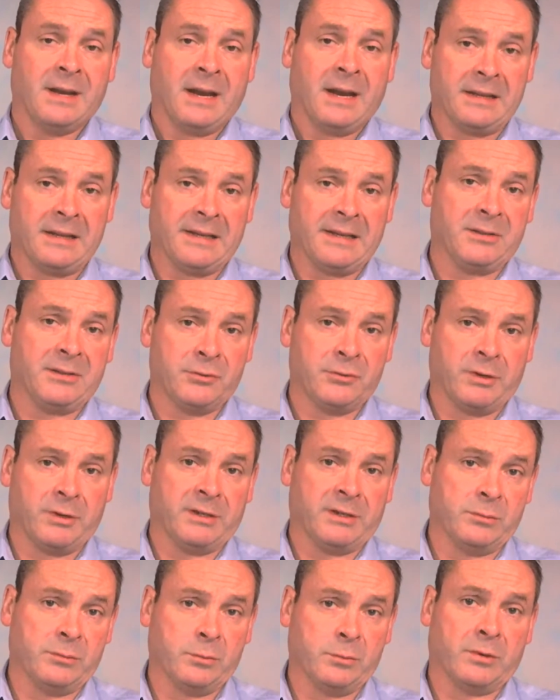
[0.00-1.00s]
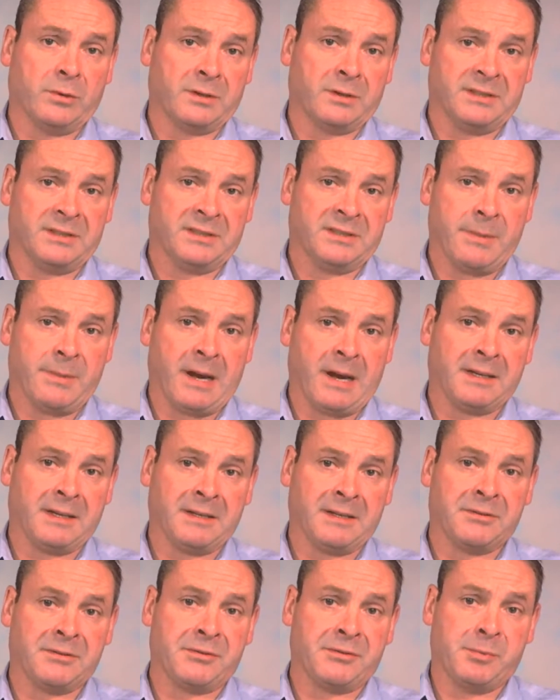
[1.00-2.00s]
and then trying to work
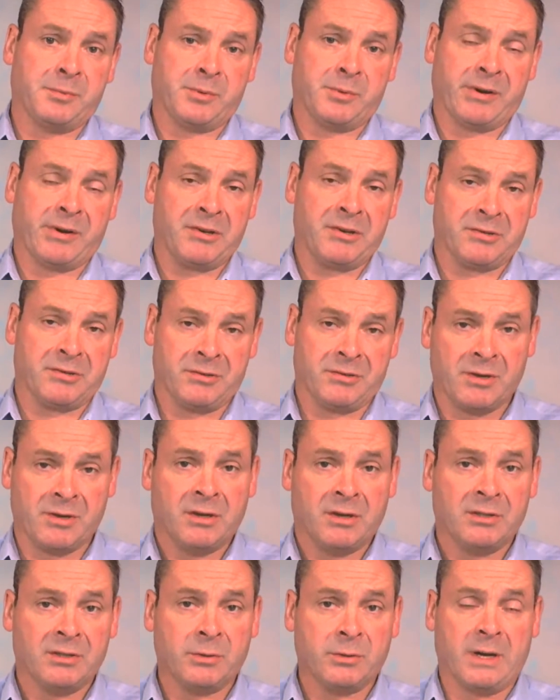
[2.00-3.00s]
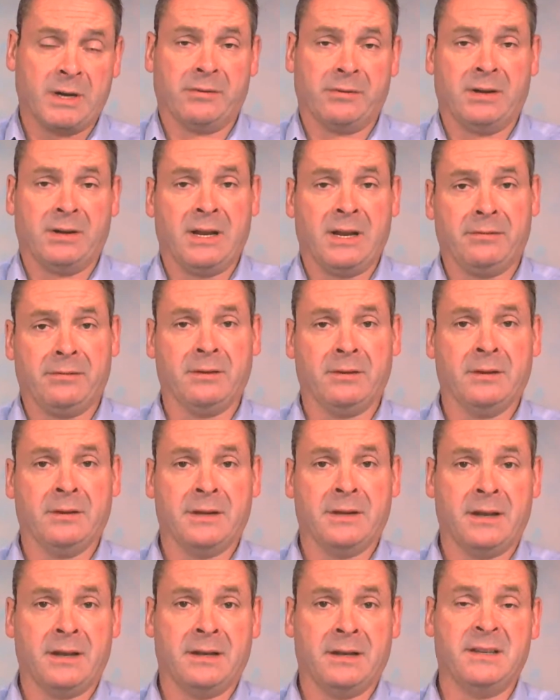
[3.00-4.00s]
systematically through progressions to whatever level
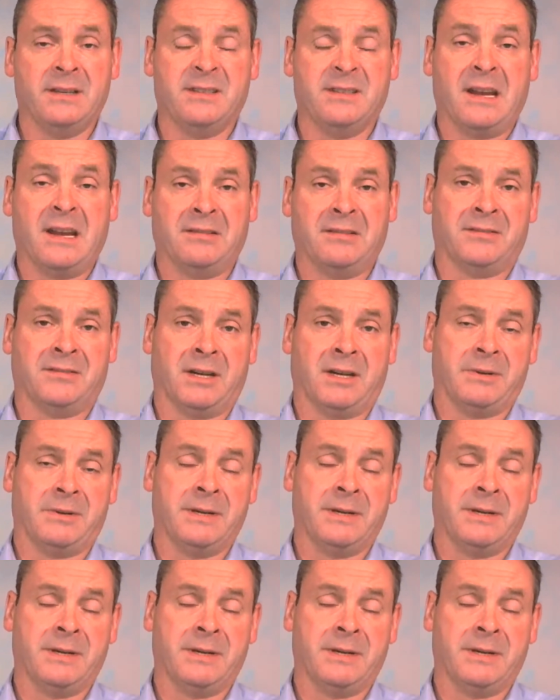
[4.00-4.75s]
is necessary.